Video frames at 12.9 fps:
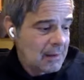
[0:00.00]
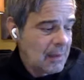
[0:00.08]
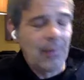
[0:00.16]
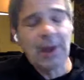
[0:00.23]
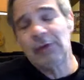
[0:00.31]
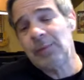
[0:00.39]

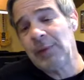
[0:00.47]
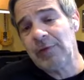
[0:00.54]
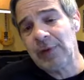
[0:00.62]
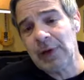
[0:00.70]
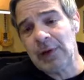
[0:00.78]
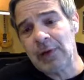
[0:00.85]
it makes me
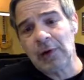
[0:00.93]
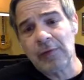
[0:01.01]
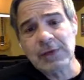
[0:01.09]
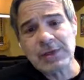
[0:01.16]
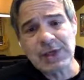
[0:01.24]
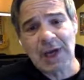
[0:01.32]
very
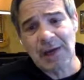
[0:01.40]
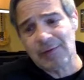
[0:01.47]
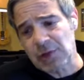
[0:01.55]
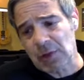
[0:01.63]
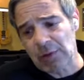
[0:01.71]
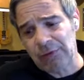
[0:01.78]
nervous i
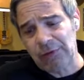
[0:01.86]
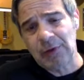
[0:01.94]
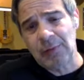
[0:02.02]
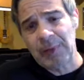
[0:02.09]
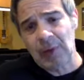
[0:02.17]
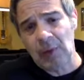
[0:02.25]
have chosen
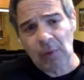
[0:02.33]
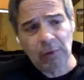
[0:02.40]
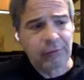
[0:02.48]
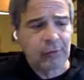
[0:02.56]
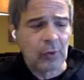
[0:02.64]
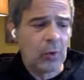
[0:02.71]
to be
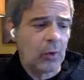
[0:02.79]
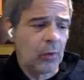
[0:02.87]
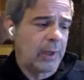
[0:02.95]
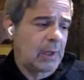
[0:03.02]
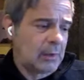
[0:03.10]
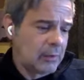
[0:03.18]
old school
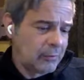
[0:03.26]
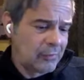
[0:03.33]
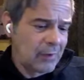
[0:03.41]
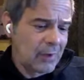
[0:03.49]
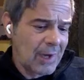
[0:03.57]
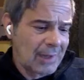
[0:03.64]
we
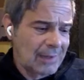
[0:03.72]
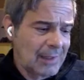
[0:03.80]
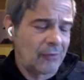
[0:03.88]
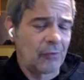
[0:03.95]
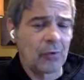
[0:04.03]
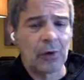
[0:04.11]
closed our
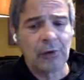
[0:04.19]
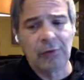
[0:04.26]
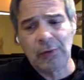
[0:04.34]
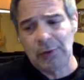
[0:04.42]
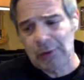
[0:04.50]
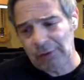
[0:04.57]
online store
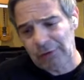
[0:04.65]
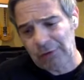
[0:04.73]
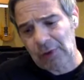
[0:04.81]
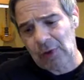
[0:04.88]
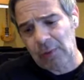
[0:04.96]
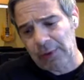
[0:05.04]
two years
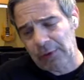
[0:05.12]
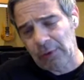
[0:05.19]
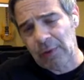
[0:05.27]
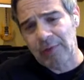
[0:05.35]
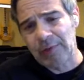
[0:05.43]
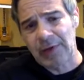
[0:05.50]
ago we
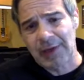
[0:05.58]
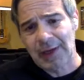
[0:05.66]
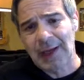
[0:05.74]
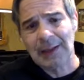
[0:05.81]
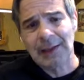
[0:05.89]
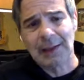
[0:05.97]
do
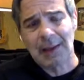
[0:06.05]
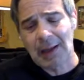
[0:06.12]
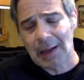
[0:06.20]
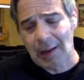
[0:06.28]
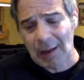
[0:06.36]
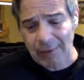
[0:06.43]
everything on
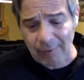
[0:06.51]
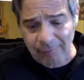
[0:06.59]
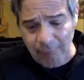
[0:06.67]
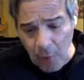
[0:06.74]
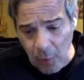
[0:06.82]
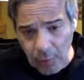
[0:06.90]
on the
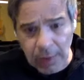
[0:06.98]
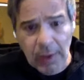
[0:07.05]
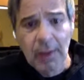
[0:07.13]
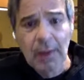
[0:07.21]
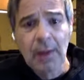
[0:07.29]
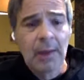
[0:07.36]
phone
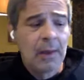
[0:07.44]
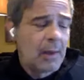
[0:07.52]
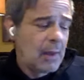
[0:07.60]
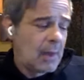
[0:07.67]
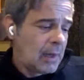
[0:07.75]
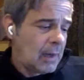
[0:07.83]

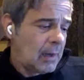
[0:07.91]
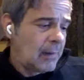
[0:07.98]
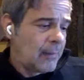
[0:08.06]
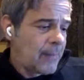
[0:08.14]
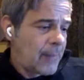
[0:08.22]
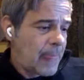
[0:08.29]

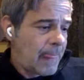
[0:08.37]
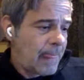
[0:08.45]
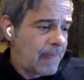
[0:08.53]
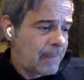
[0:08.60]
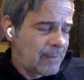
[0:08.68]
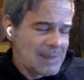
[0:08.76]
um,
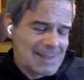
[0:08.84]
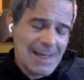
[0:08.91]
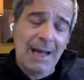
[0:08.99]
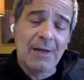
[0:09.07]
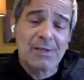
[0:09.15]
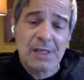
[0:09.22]
it's
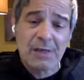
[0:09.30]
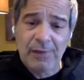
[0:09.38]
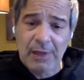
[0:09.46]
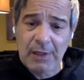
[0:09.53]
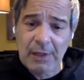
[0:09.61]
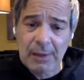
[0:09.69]
not as
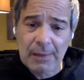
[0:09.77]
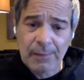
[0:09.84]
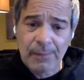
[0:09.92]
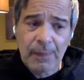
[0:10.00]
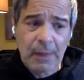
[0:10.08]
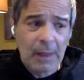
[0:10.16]
convenient
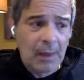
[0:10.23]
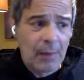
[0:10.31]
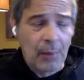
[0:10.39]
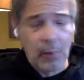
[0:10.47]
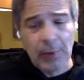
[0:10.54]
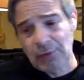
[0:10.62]
uh,
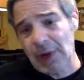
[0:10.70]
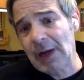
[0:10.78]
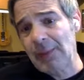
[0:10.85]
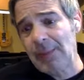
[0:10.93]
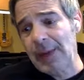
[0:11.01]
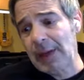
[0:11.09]
but we
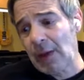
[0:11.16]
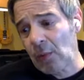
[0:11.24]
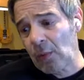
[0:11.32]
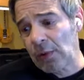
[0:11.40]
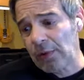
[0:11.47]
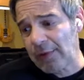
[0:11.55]
try to make it
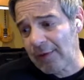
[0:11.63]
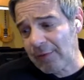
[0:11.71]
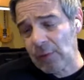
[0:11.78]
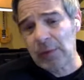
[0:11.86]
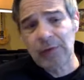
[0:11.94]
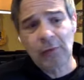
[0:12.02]
worth
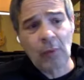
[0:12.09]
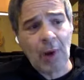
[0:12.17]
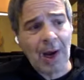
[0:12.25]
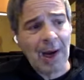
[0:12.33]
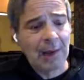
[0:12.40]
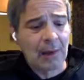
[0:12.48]
everyone's
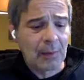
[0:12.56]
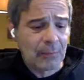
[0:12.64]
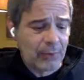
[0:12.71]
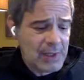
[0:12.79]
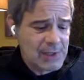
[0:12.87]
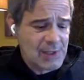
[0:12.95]
while our
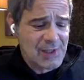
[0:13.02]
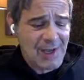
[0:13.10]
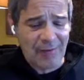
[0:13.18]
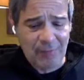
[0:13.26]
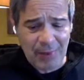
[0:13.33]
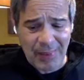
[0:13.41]
prices
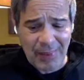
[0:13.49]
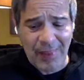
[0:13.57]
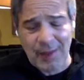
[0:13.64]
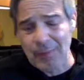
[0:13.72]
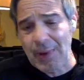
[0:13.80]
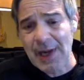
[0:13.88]
have been
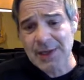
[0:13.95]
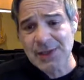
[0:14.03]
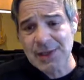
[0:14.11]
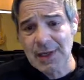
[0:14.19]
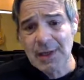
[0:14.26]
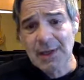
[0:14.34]
the
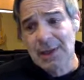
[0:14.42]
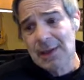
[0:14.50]
best